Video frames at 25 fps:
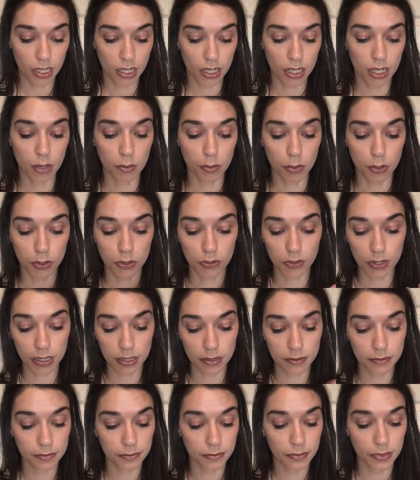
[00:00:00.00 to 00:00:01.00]
Number 3,
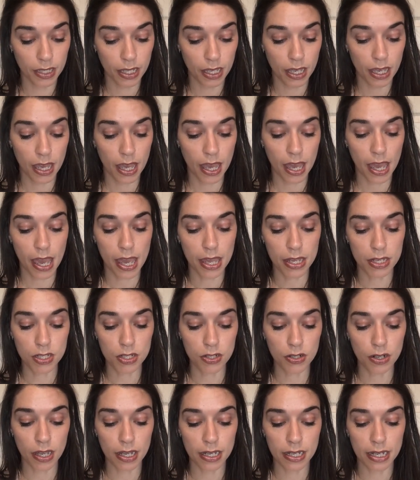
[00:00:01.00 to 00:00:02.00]

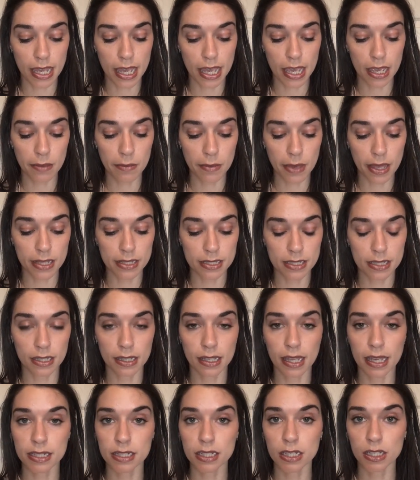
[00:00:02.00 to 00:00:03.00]
enter a name and
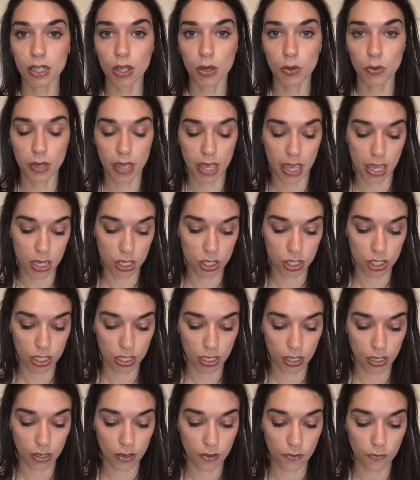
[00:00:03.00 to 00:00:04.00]
select a
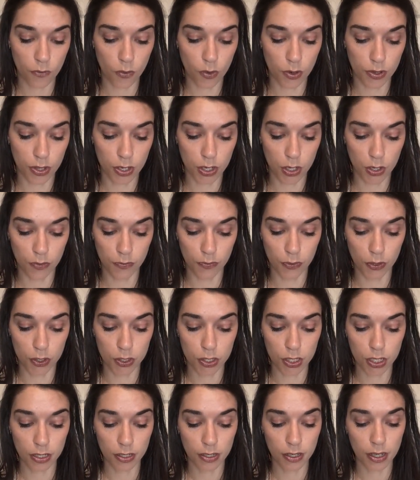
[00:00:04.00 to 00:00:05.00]
location for the new
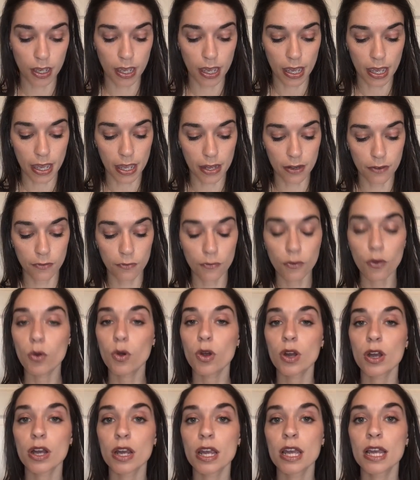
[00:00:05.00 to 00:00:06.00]
version. And
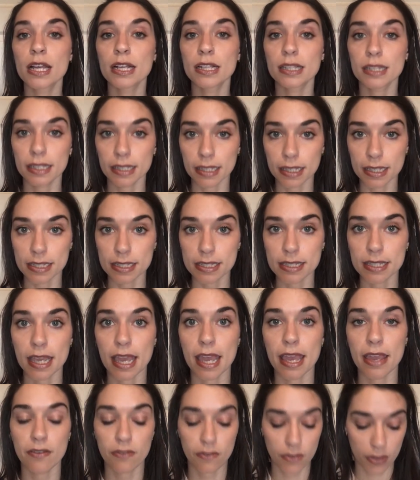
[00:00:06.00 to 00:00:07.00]
4, click
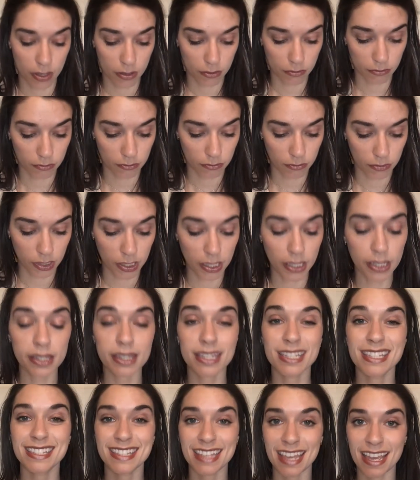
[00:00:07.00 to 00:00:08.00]

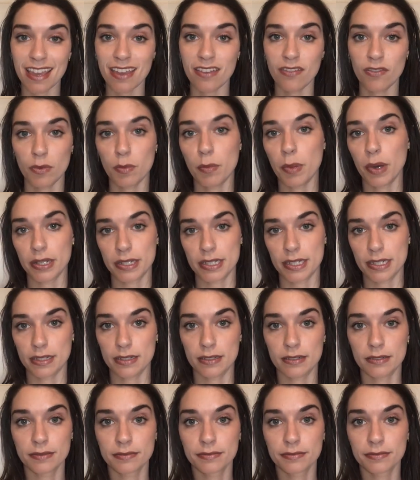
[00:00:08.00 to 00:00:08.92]
the Save button.